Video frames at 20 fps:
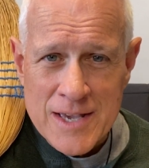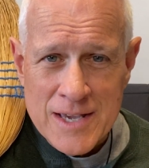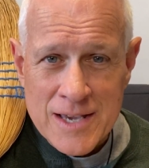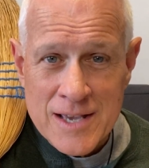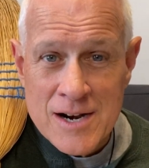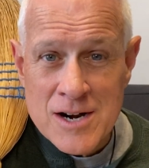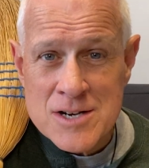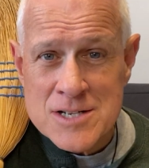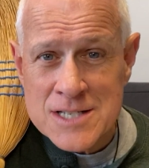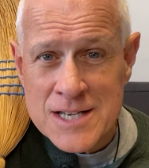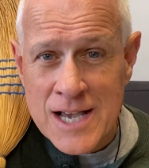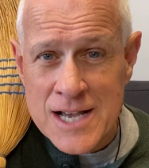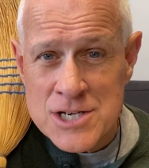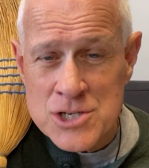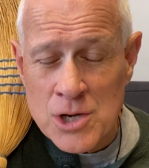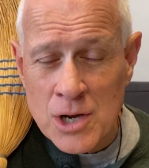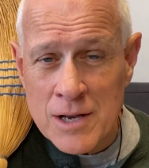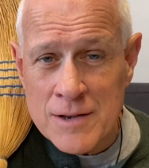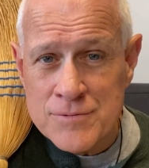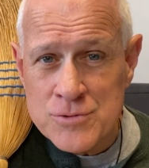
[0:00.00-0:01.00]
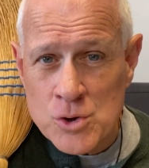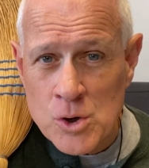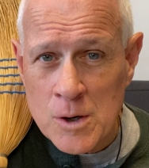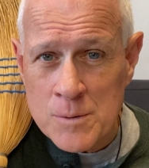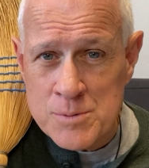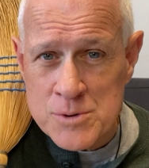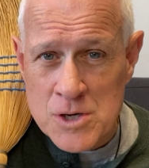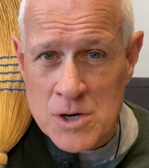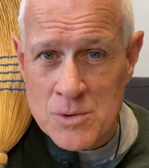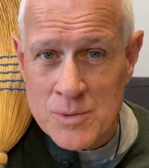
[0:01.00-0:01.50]
In our schedule of
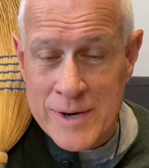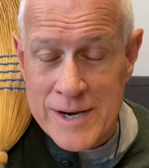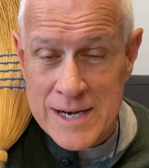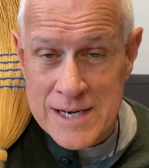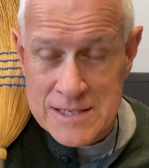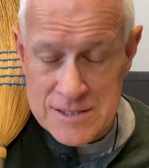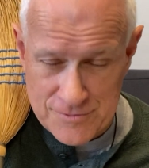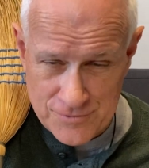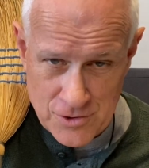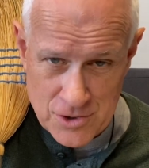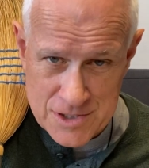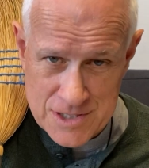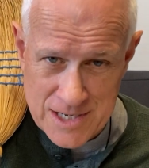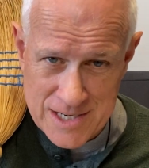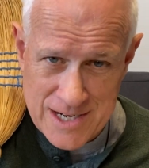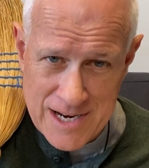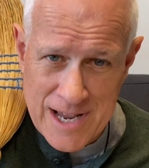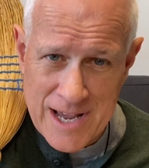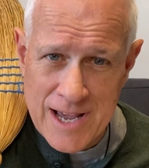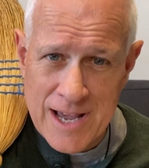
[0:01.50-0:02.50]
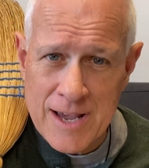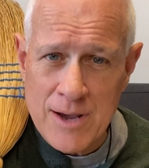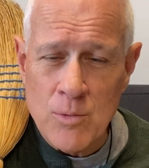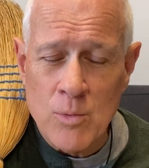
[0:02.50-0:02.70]
scripture readings for today,